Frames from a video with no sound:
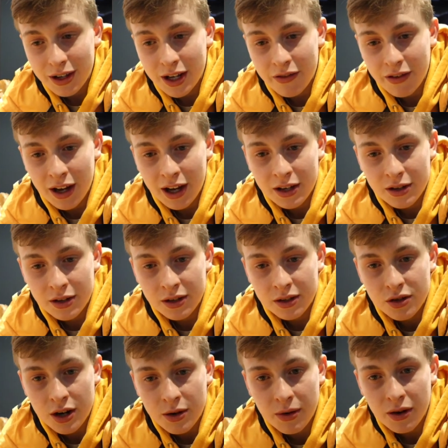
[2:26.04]
I've ever had a
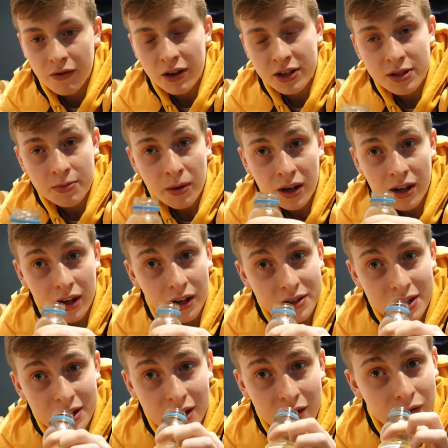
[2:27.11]
train where I've had to buy like a
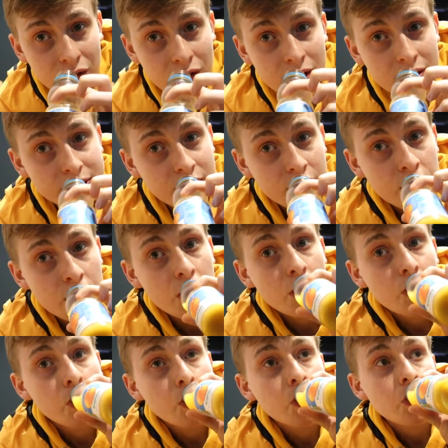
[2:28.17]
ticket for it, so
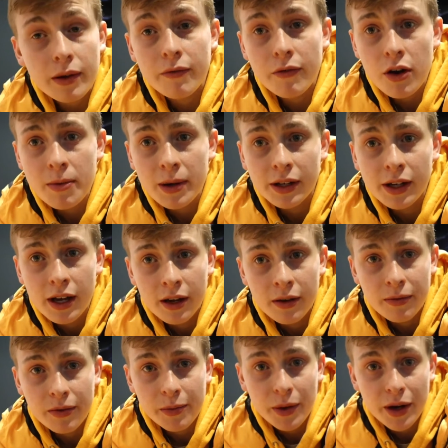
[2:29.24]
it's a very big day.
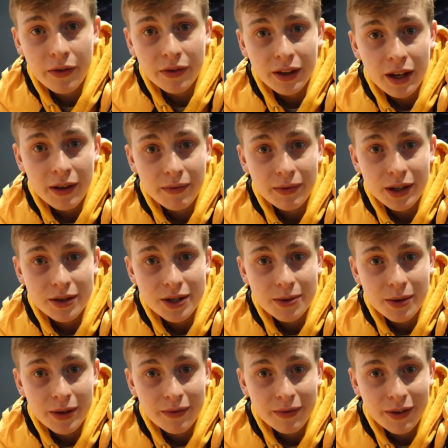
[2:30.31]
Probably have to get used
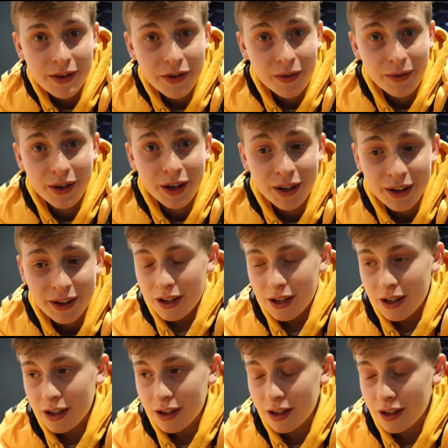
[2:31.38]
to it if I'm gonna
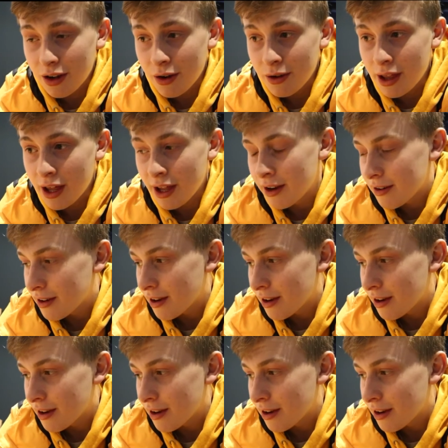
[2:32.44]
go there.